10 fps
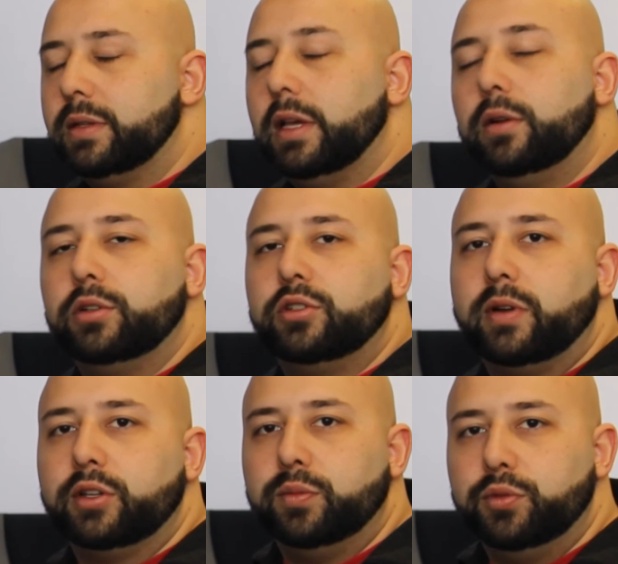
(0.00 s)
In order to
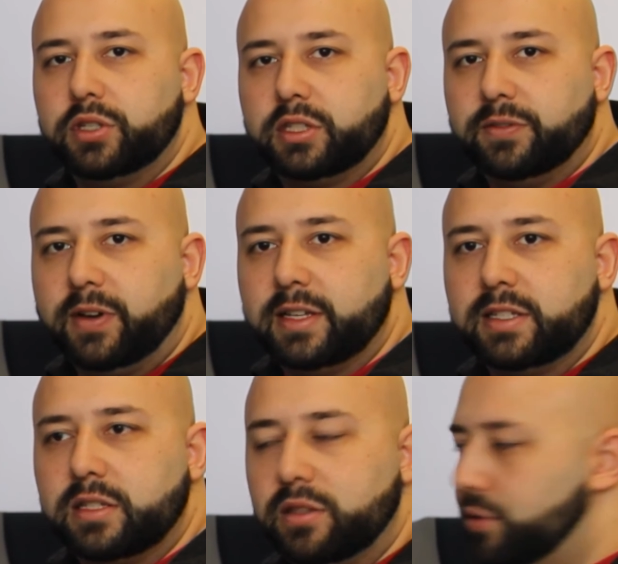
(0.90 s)
run your music
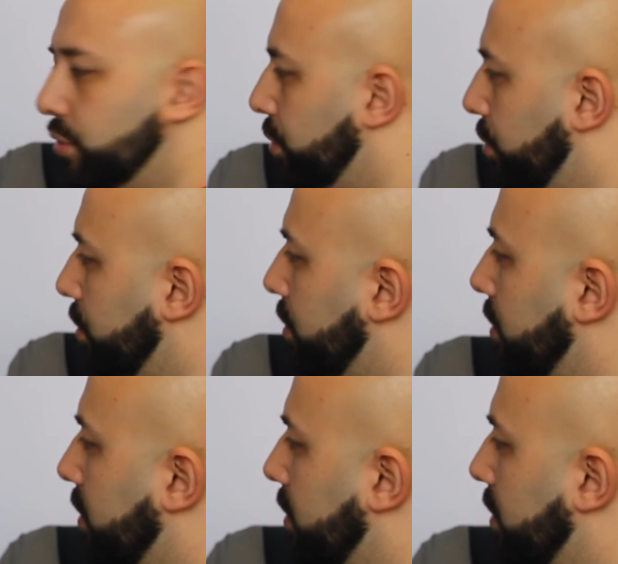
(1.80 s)
device through